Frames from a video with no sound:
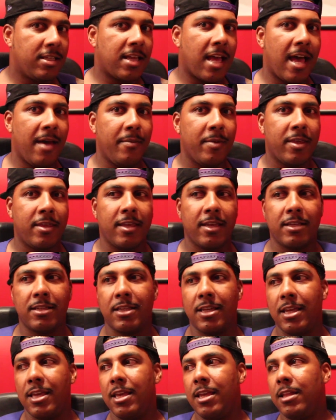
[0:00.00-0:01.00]
copping kicks
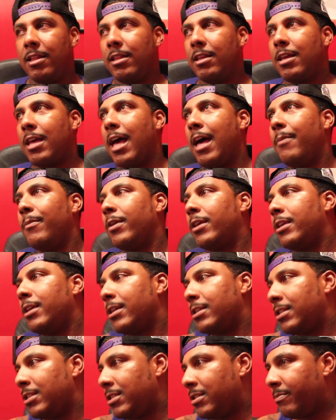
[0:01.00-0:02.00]
in England, copping
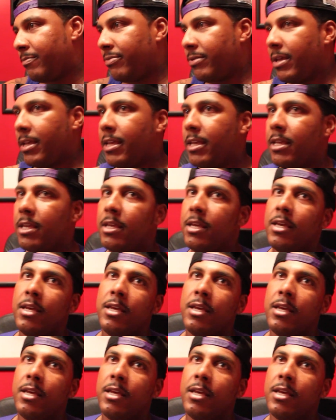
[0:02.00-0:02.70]
kicks in Japan.